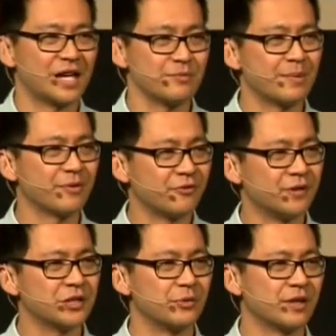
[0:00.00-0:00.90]
you may be
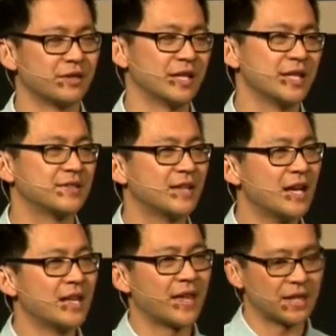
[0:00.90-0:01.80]
familiar with it, is
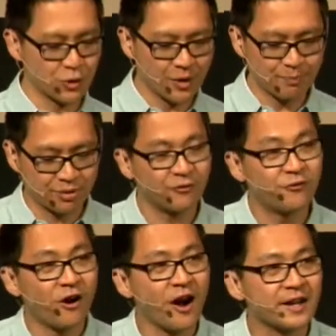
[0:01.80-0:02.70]
that you are
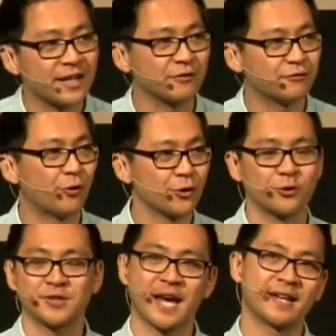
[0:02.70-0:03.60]
providing for
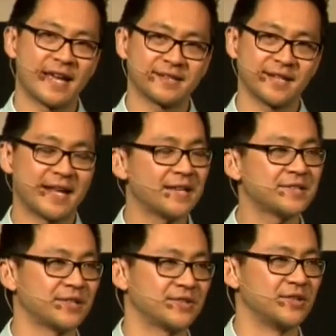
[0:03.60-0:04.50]
your dead
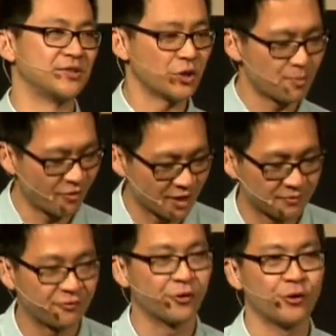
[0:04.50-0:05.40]
ancestors. So you're providing
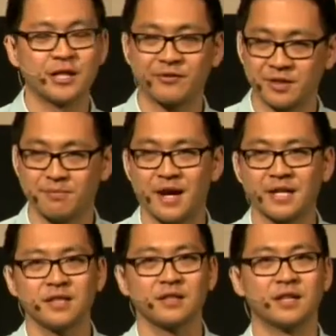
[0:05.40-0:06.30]
them food, you're giving them
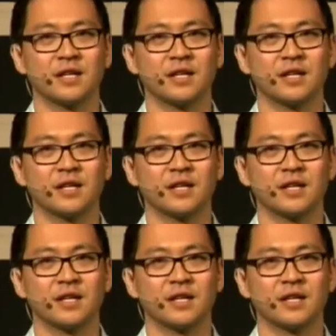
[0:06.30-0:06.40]
money,